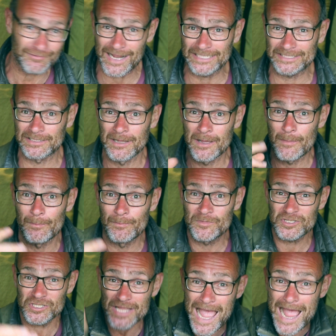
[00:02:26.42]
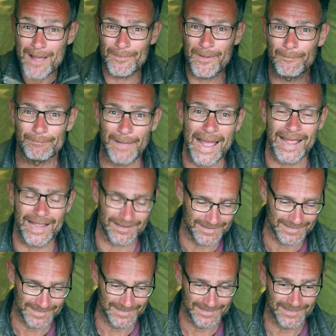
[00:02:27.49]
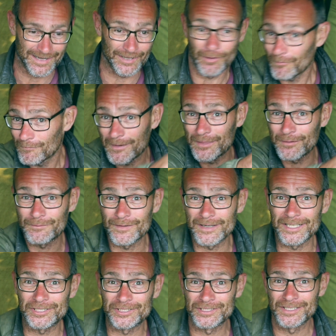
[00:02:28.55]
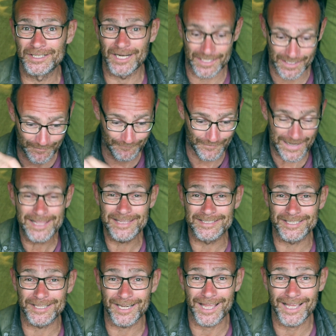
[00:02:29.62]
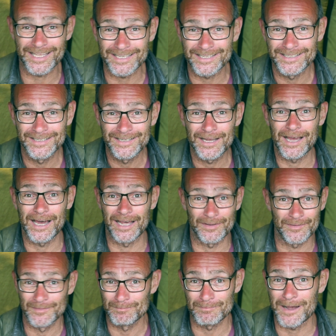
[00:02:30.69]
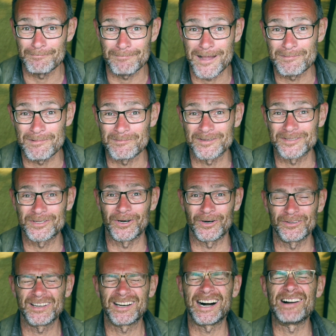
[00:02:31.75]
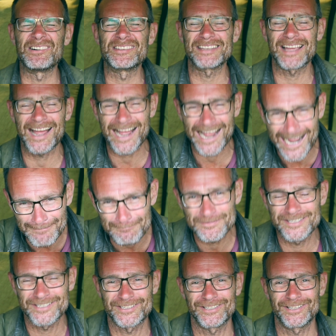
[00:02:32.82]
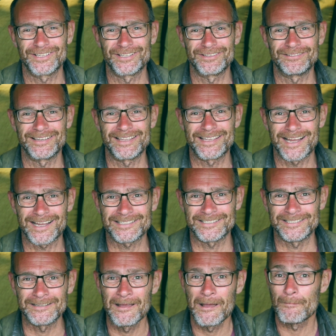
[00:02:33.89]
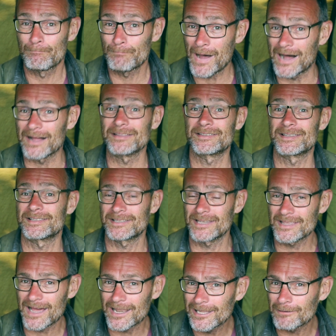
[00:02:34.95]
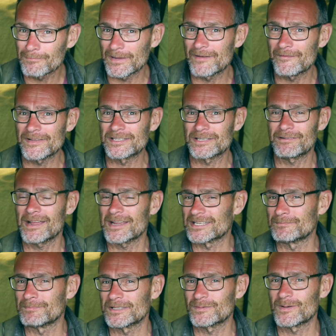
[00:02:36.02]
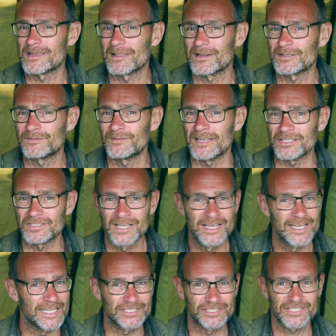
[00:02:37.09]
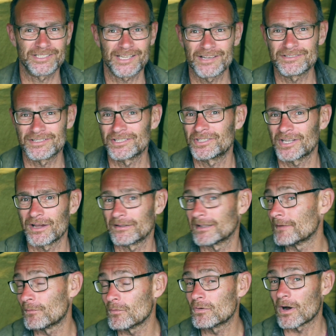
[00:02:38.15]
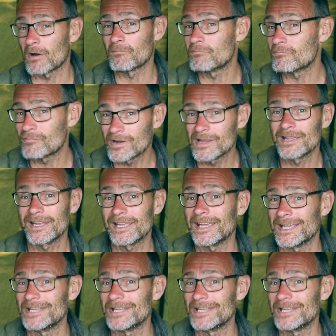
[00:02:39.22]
thrashed, snap, bang, and off went the fish, and I fell into the lake, and my moment was gone. I was absolutely gutted. But to see that little bit of interaction between those fish, it just goes to show they've all got really